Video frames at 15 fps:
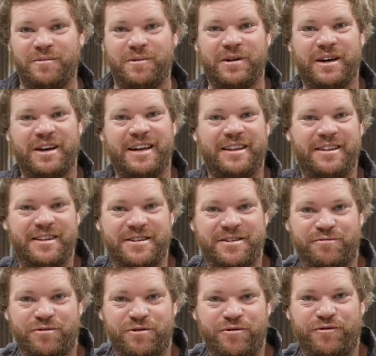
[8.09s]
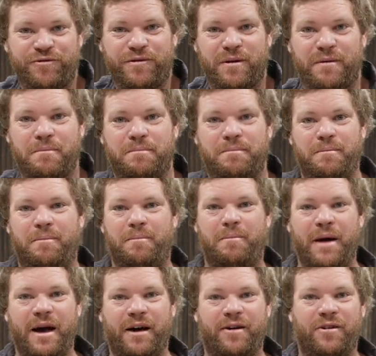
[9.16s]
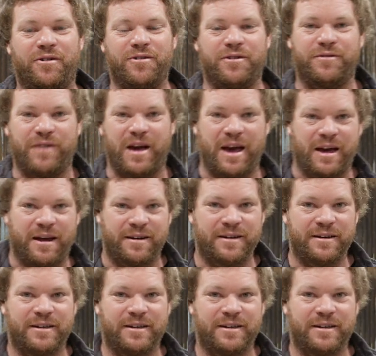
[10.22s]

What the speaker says: we're going to get this roof back on the van.